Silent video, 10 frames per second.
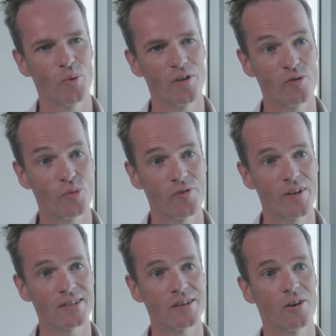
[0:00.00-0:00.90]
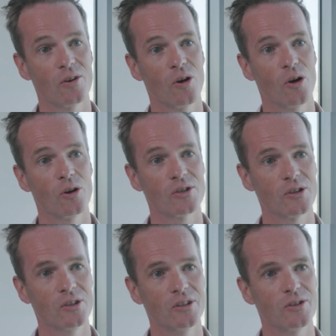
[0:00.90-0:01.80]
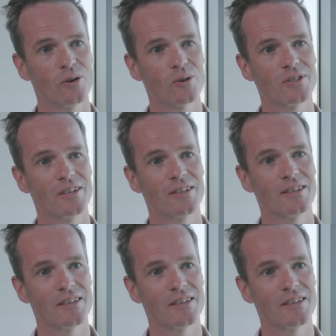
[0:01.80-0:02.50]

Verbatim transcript: with Professor Hussell and Dr.